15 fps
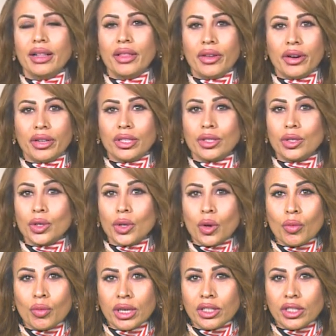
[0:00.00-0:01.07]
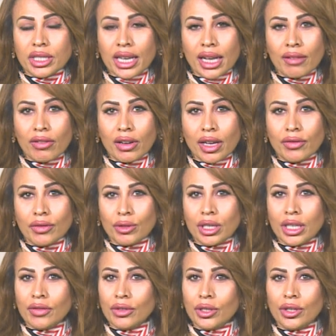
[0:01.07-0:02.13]
There is so much self-love to
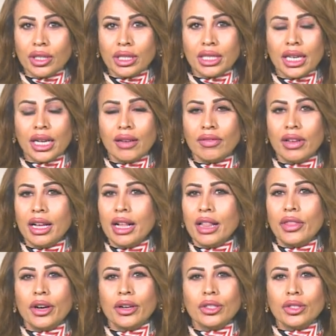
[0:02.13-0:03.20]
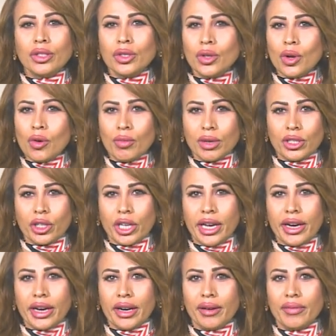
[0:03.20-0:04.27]
give to yourself. There is so much
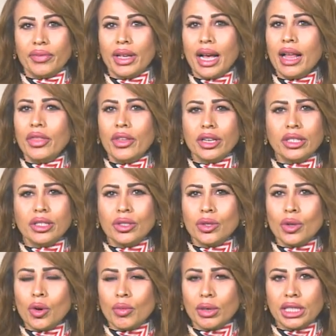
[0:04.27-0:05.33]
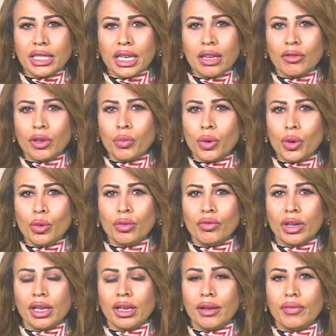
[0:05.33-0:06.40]
care, and there is so much
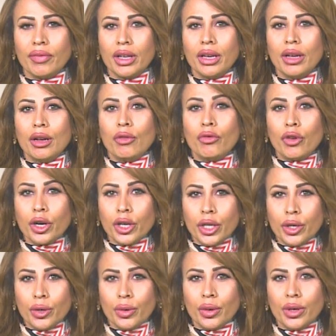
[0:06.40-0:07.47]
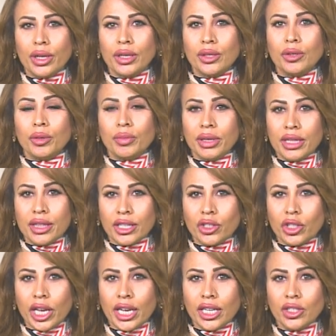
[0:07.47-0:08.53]
self-approval. For you to be the
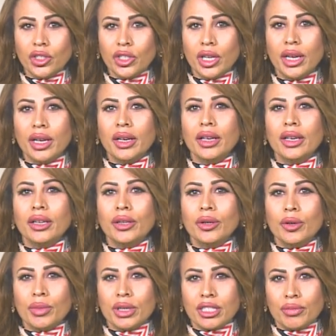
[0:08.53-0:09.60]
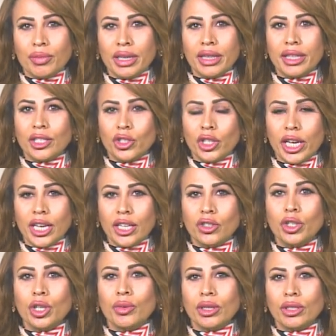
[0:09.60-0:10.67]
change, you must be the
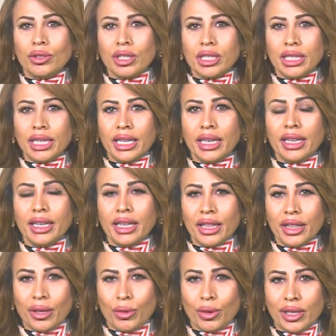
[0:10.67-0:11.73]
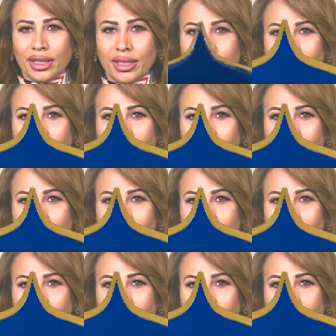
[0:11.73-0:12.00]
change you want to see in the world.